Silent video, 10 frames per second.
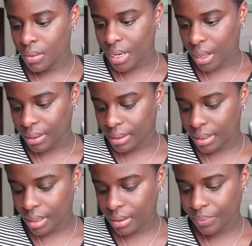what else?
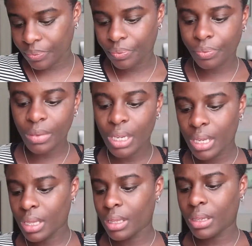
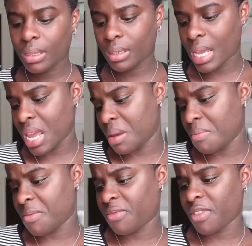This is
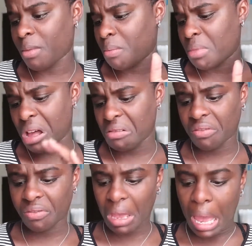him from
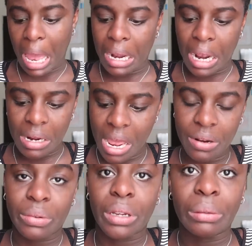above. I
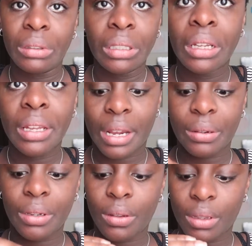don't know. I
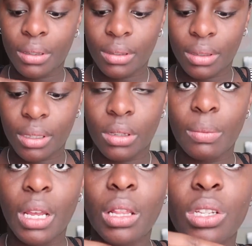don't know these
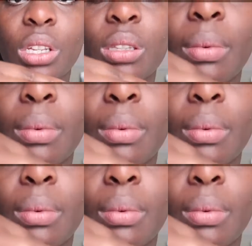terminologies,